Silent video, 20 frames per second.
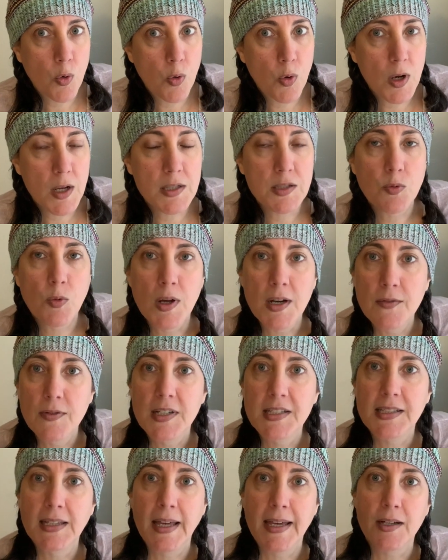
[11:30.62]
It's one of
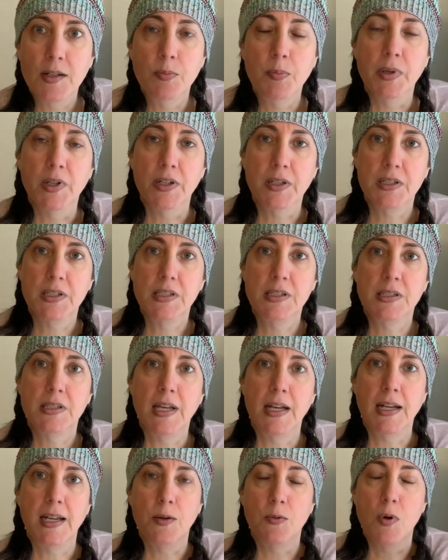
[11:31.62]
his later books
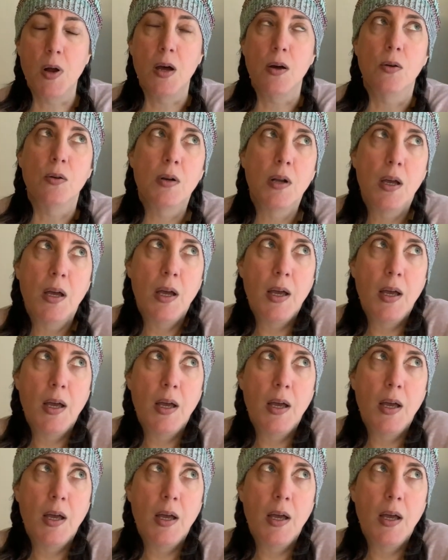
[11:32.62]
that he wrote,